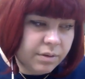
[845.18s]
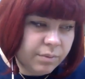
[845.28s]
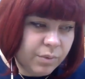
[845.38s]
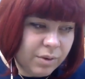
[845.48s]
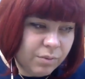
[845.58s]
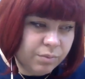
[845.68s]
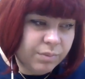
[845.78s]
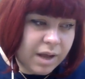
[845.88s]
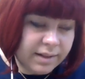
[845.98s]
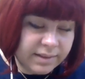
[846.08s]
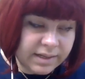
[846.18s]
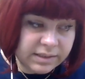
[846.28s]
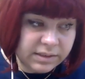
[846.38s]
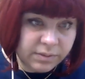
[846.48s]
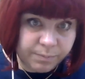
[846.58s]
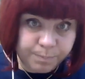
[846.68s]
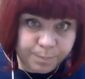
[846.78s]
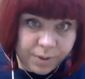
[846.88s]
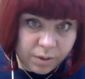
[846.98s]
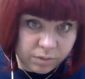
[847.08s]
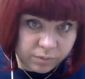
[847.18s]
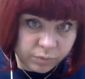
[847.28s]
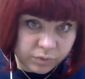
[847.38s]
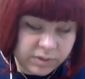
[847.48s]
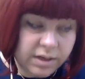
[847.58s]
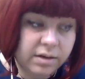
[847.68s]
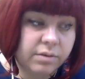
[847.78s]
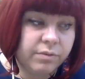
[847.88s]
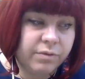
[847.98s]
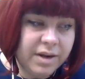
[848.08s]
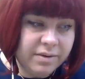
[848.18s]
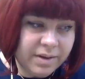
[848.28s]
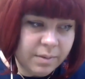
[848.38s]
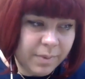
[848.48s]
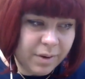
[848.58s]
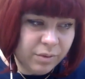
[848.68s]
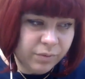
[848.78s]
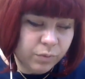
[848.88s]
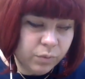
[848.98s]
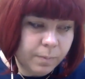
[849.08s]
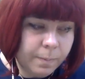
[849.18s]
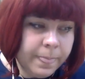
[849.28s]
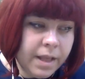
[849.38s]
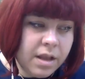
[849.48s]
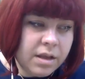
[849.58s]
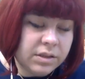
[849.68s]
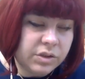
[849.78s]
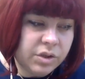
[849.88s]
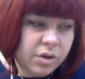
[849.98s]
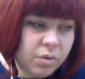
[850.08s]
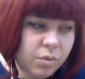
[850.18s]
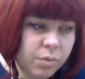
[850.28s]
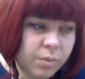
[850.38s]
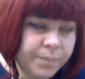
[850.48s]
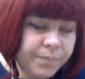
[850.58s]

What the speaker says: well, Antares is a powerful star, very powerful. So